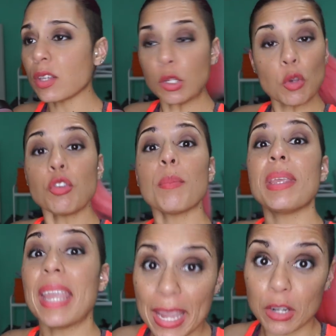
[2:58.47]
so you should
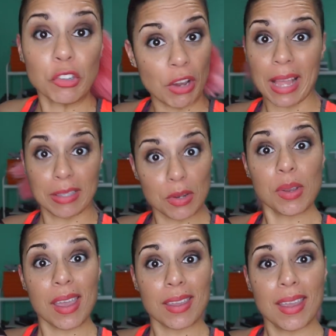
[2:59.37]
be energized,
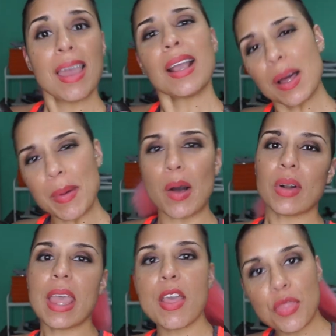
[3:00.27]
okay? Come
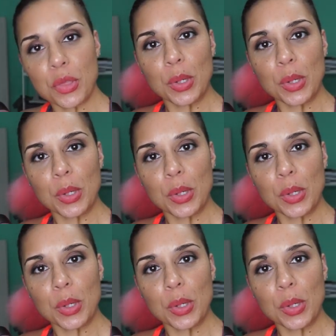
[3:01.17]
on, in